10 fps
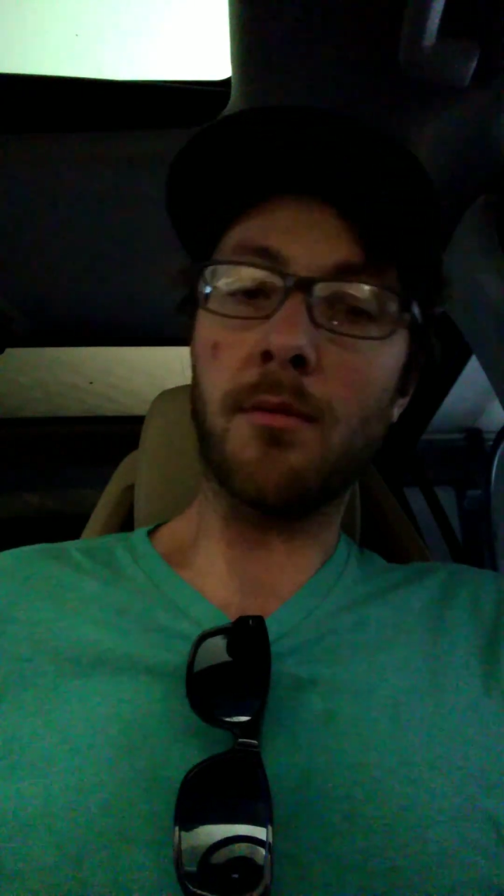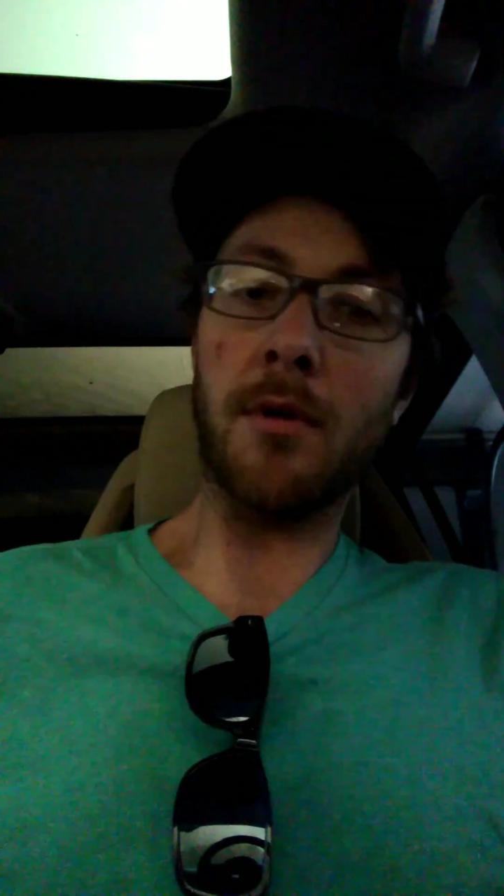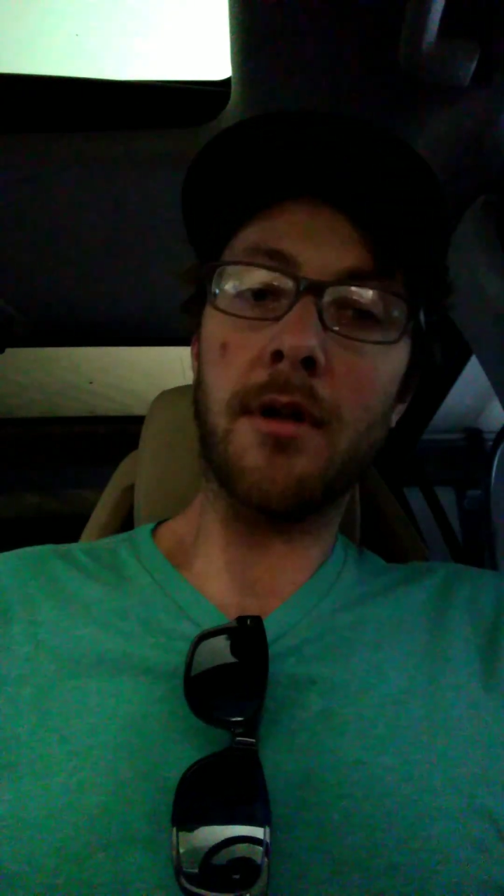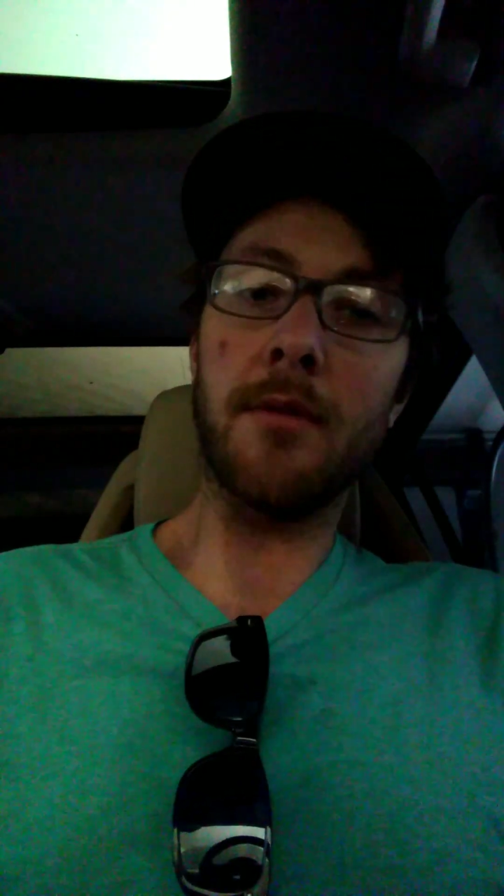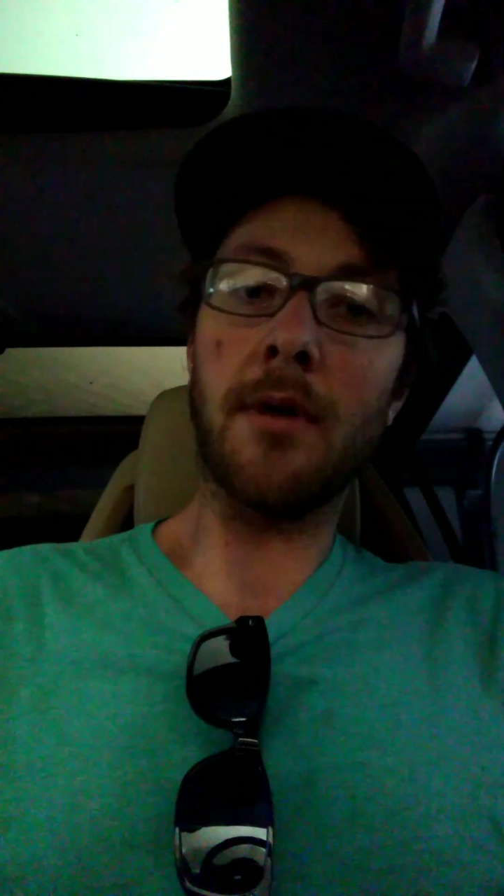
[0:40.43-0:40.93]

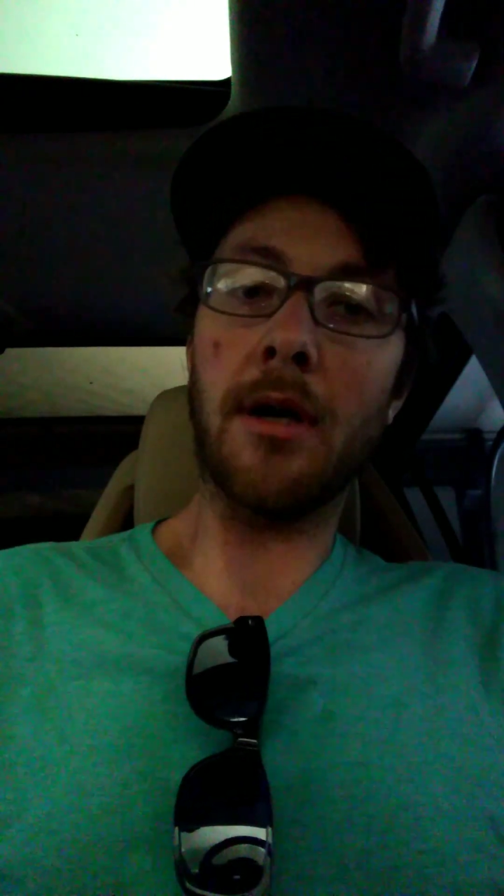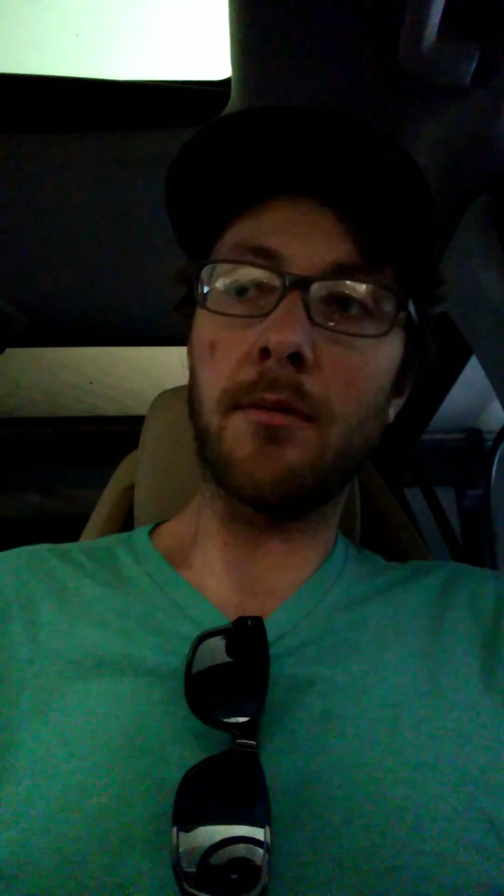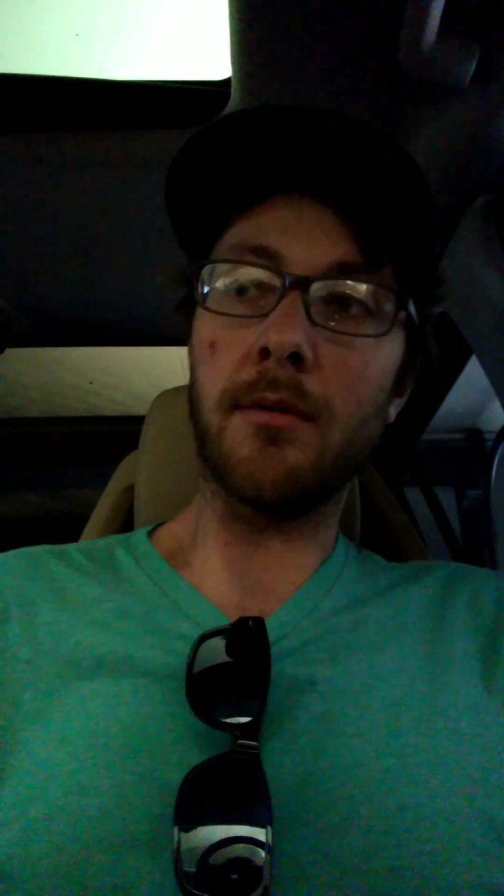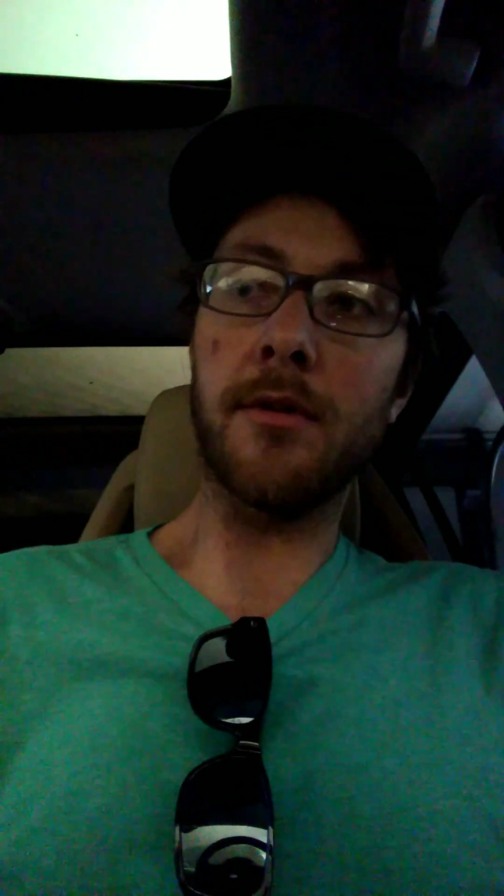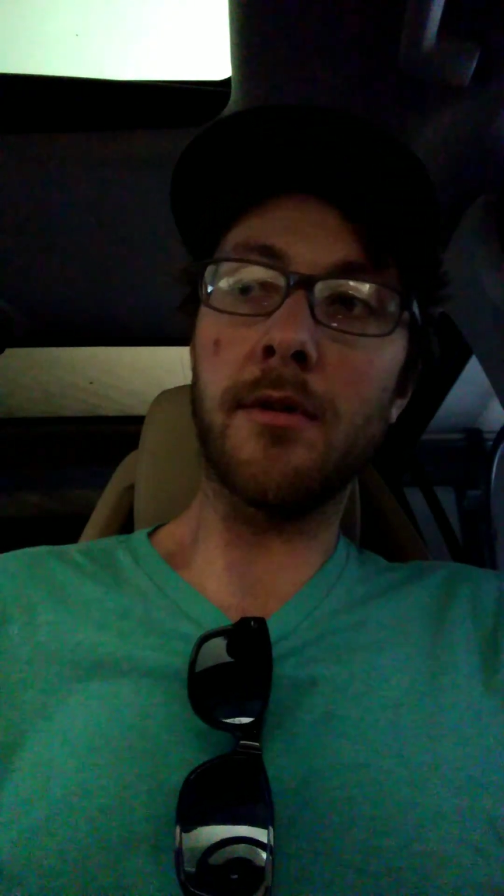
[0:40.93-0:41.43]
what I
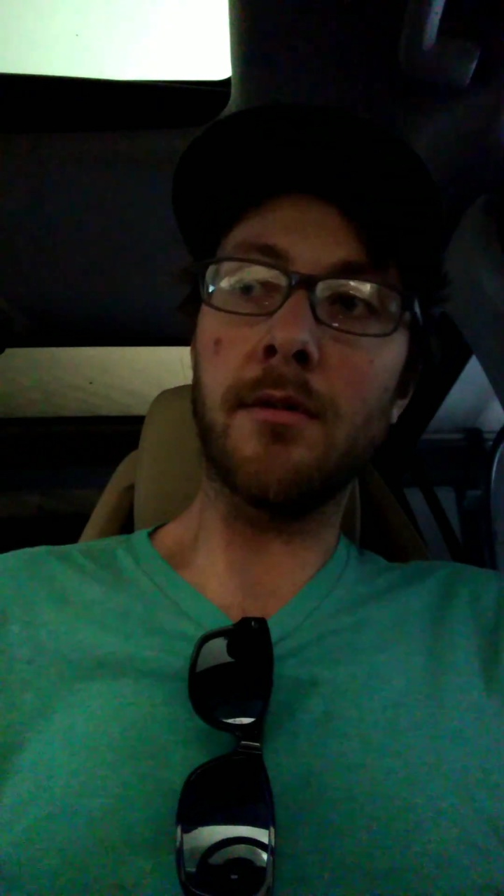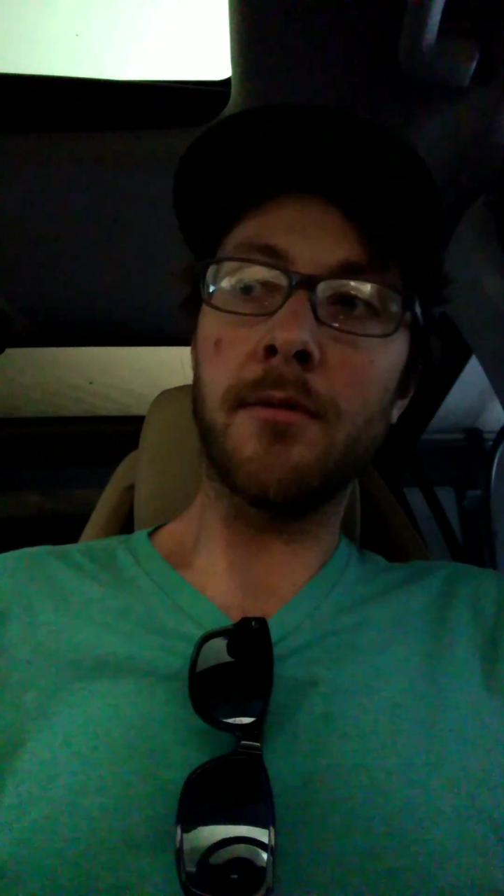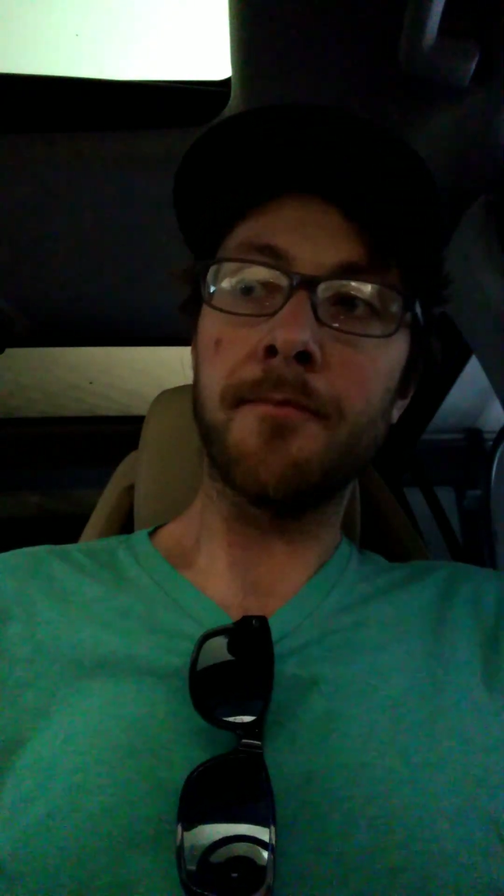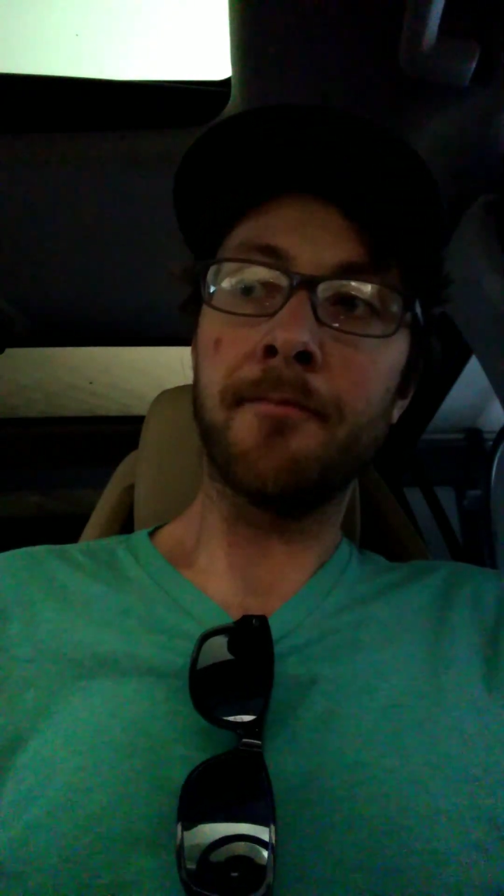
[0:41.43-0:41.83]
will do